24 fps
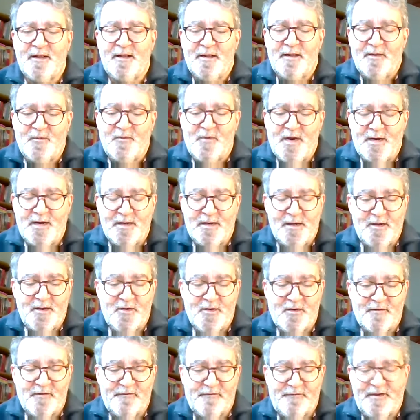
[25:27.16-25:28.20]
when
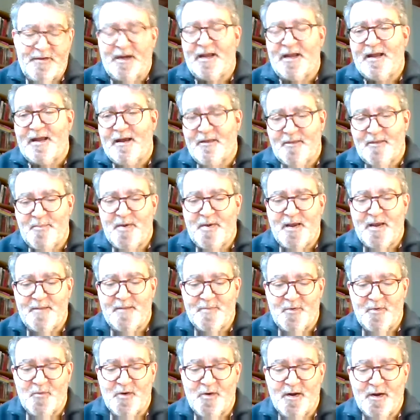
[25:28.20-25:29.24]
you're filling out the
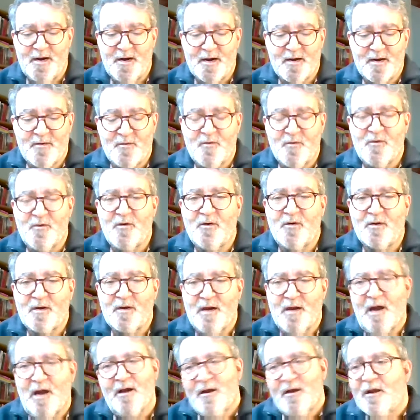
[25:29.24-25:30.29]
paperwork, or
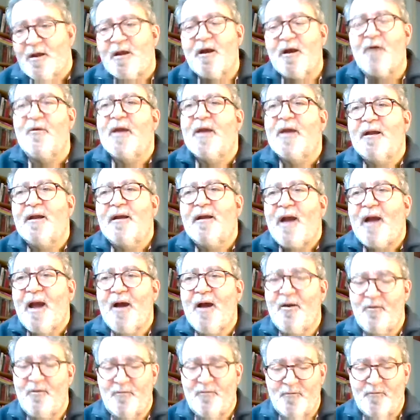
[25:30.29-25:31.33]
going
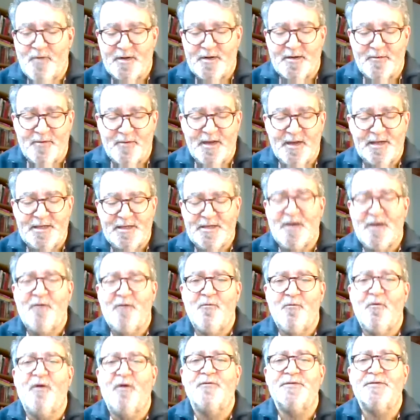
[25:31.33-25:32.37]
out when you really don't
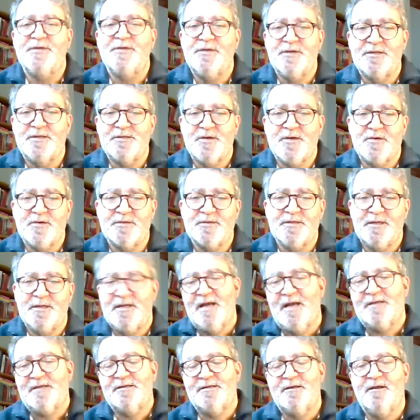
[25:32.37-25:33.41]
want to talk to
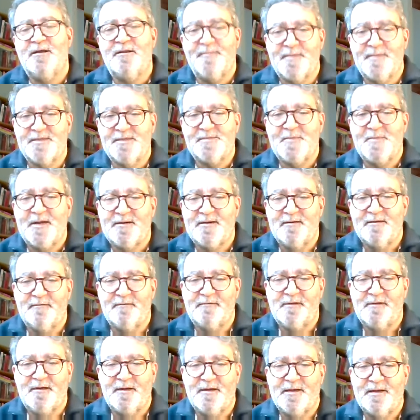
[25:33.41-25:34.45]
yet another prospective
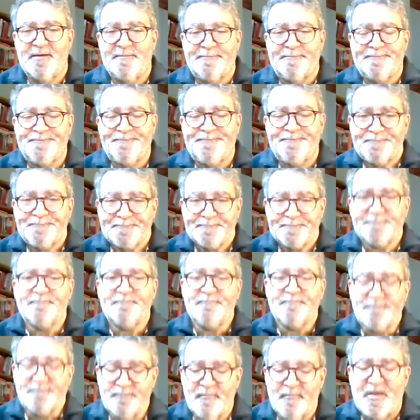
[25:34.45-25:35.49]
client.
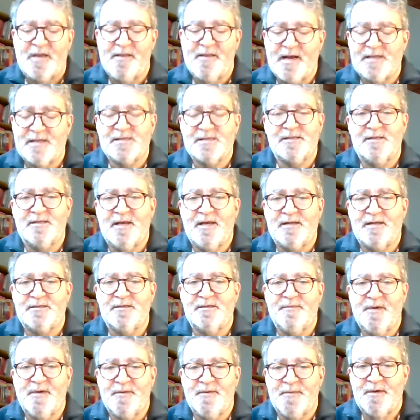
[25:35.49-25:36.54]
That's the
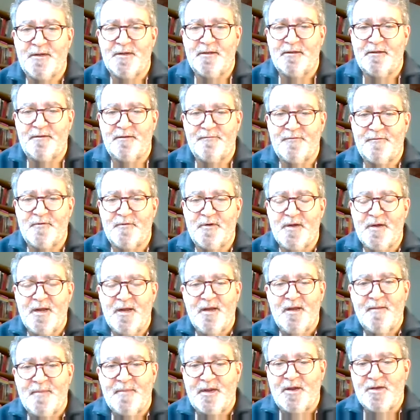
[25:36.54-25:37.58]
moment you live for,
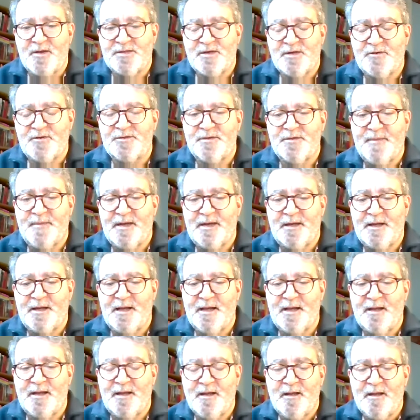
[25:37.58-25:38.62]
because
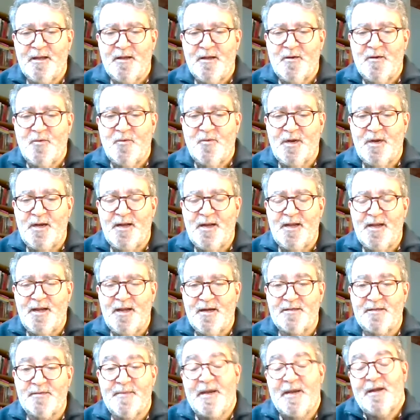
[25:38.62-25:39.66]
ultimately we're here
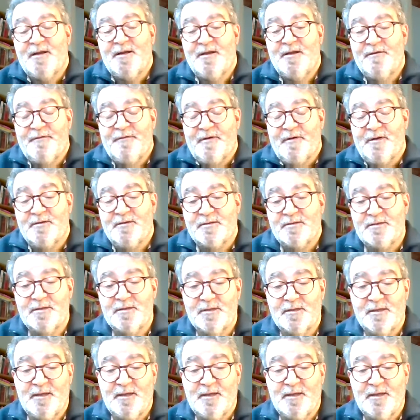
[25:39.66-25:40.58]
to make a difference.